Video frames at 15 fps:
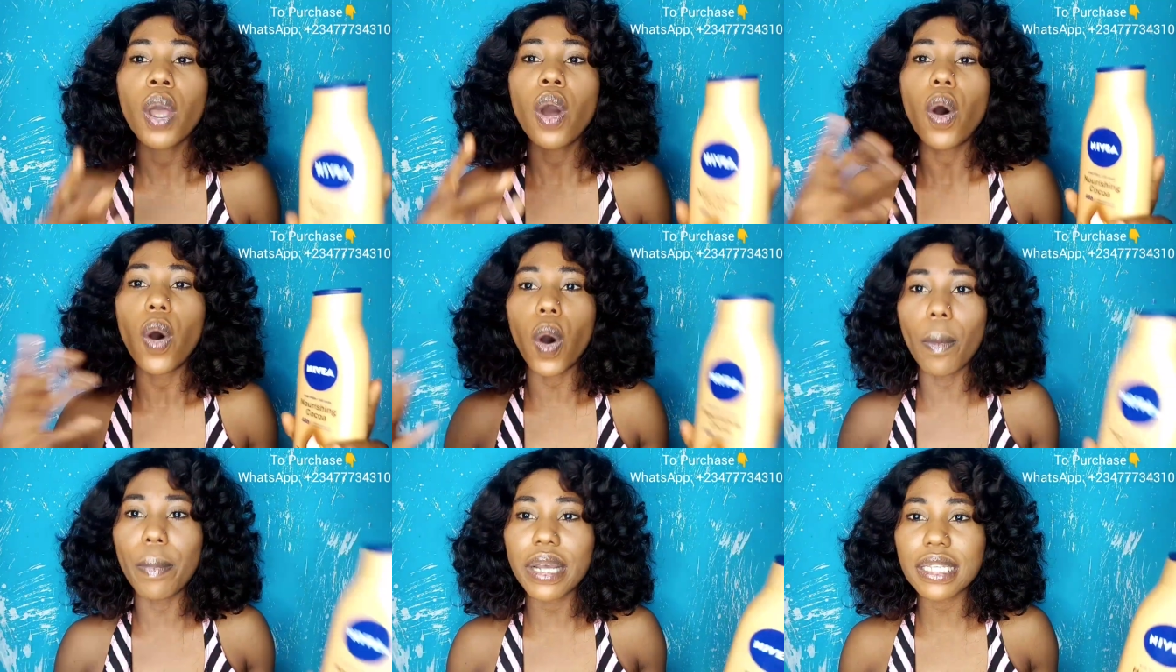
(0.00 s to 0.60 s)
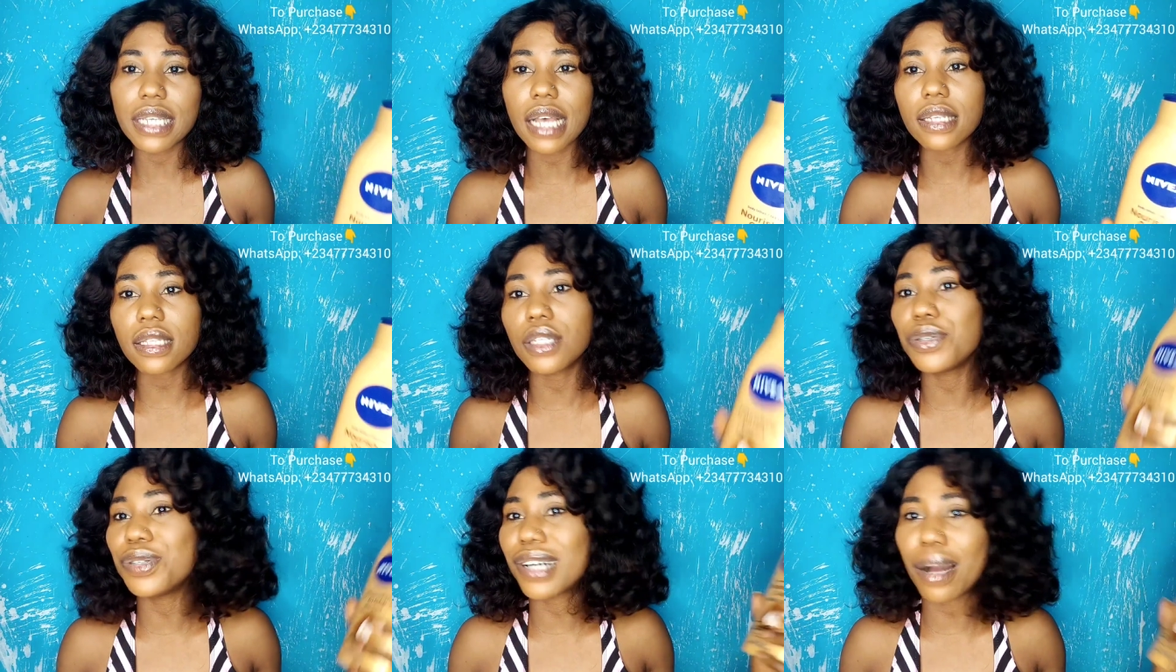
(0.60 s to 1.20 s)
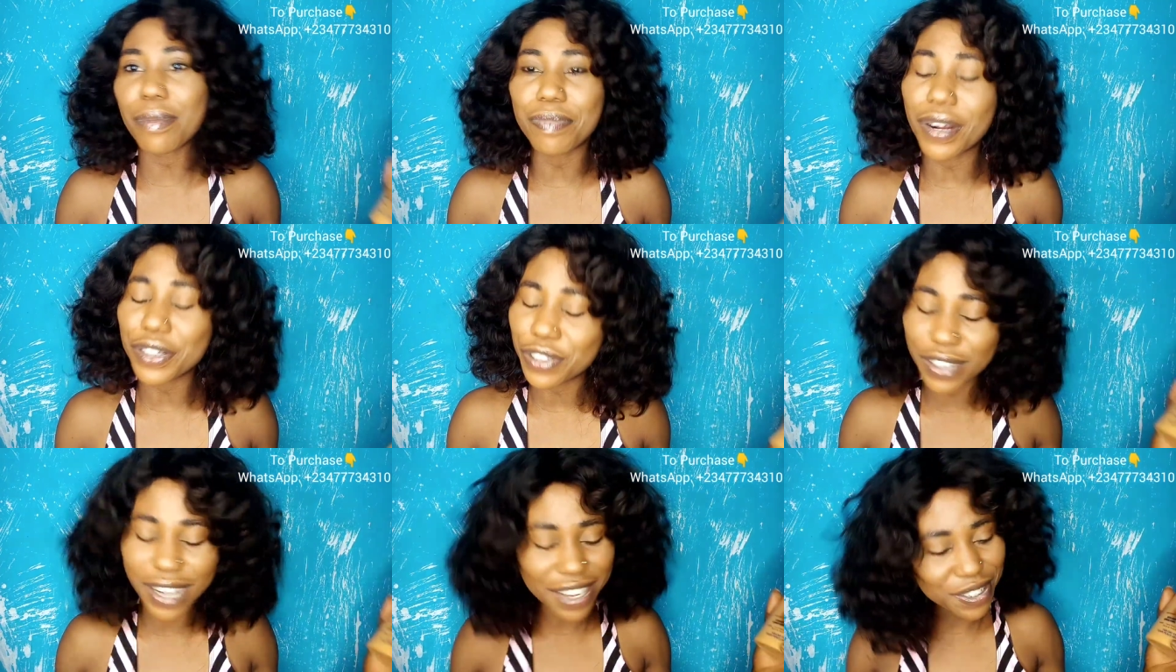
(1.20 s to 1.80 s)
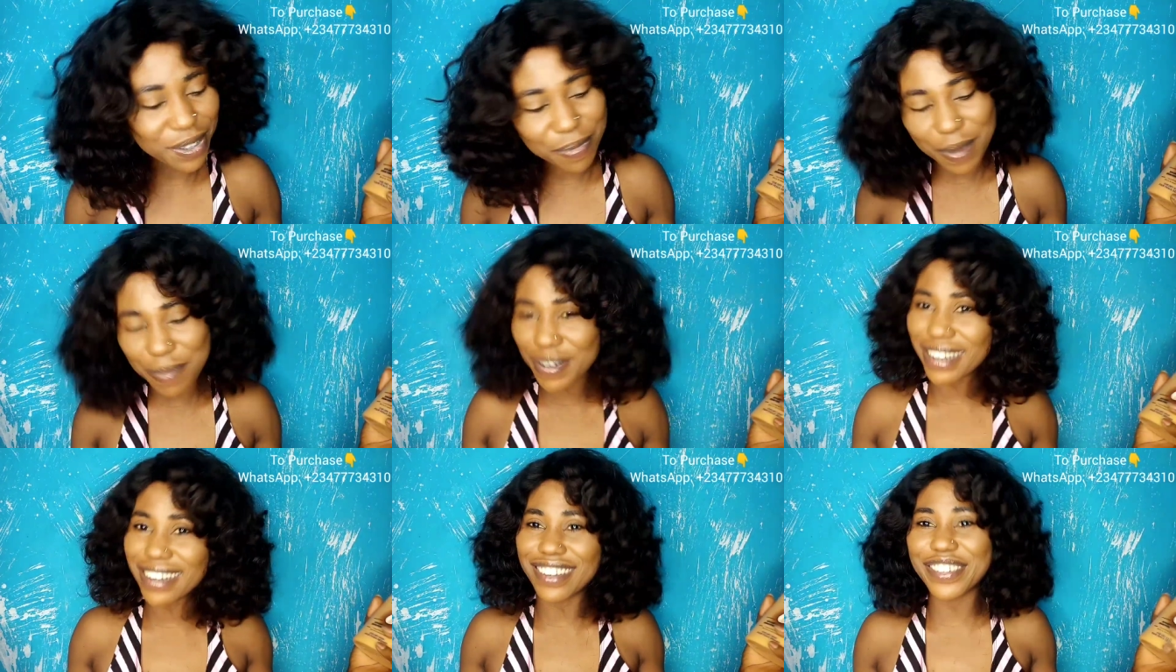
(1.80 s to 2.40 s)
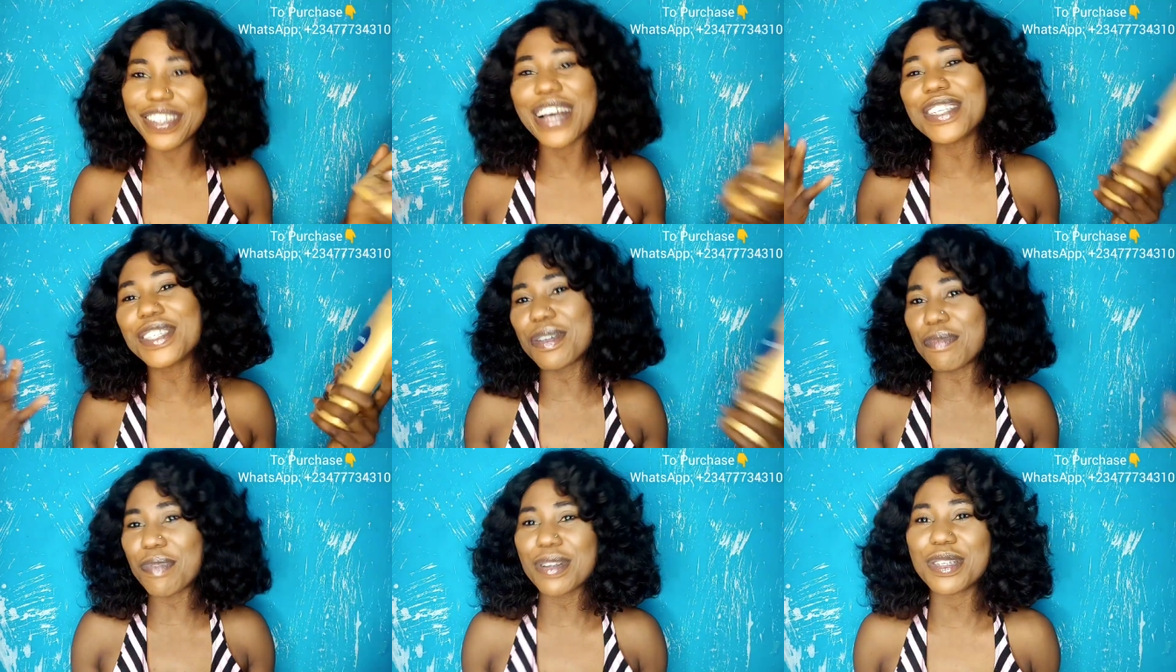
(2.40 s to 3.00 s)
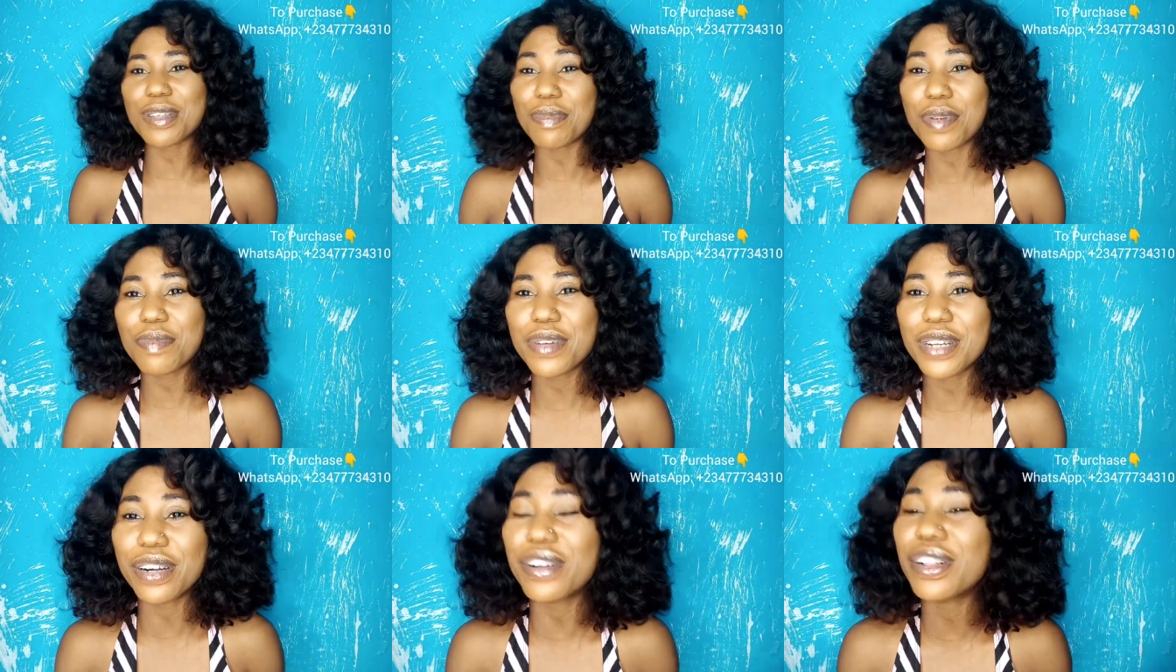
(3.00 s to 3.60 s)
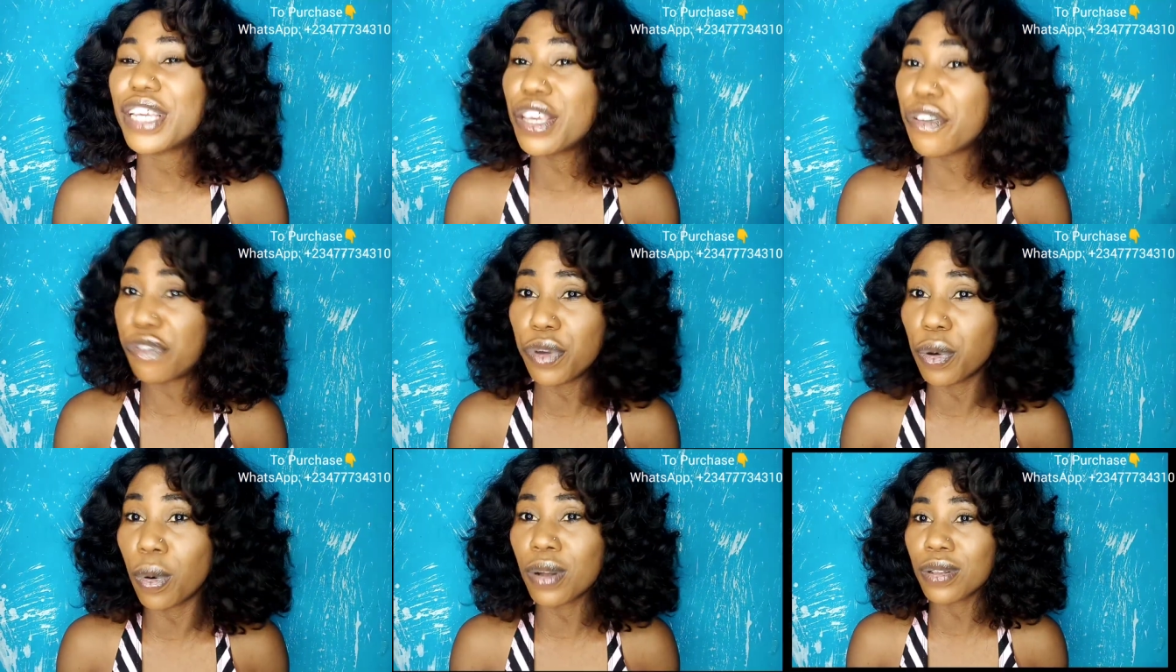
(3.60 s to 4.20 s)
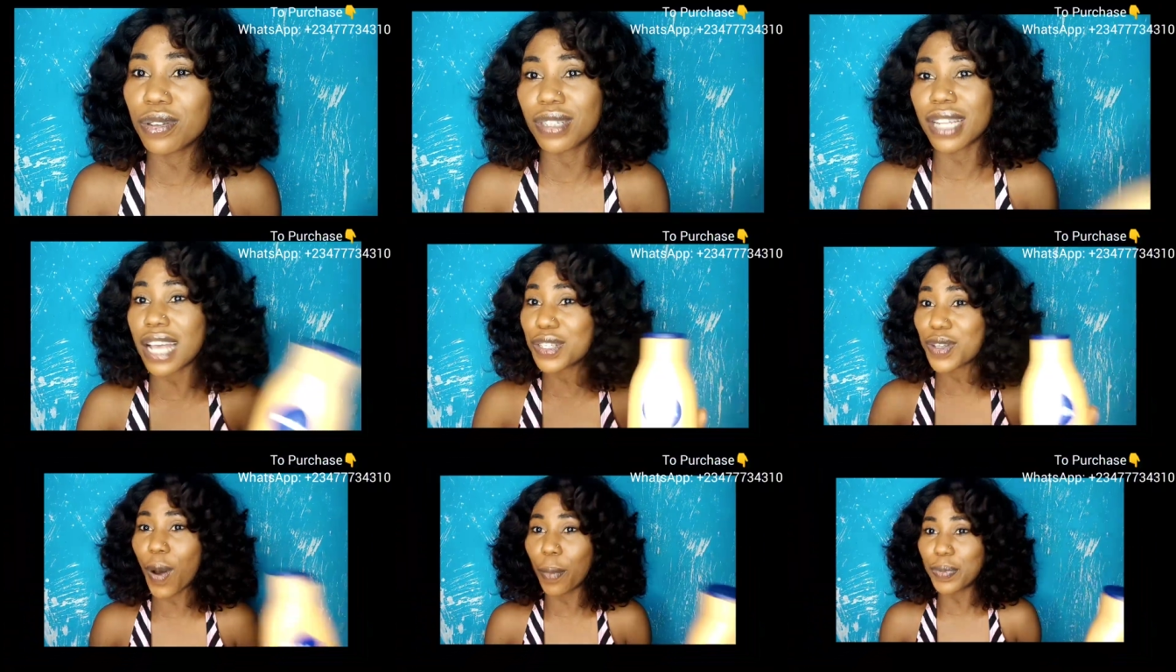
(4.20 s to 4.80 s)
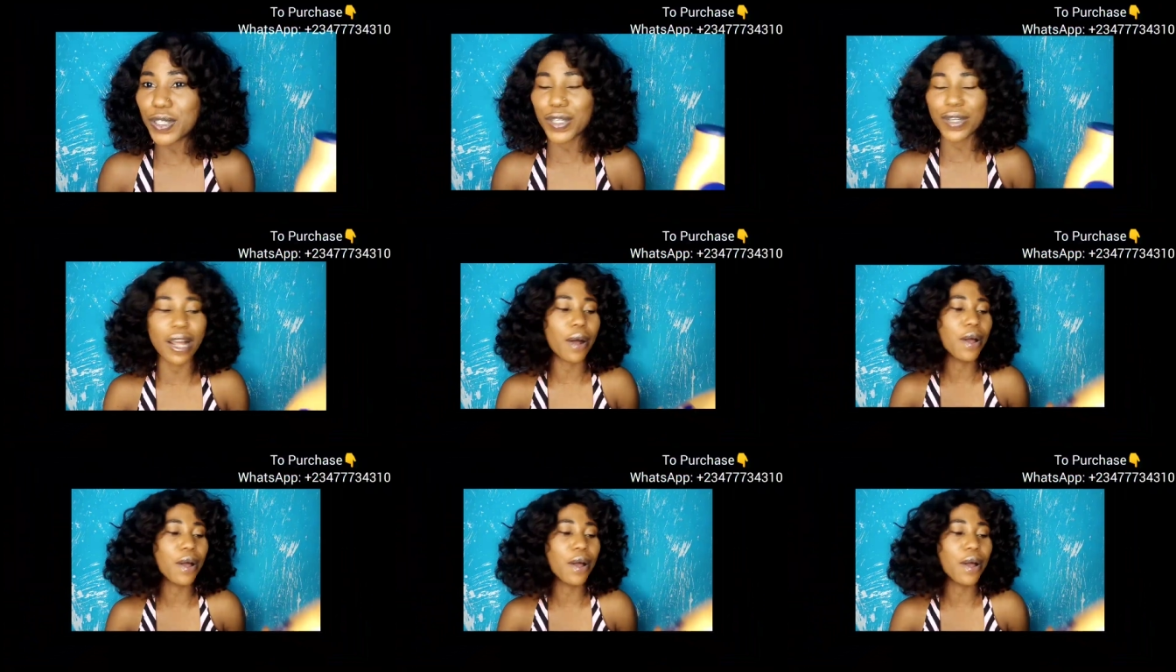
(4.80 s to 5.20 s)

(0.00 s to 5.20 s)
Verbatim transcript: Or better still, you can patronize your baby girl. You can support your baby girl if you want to. That's optional.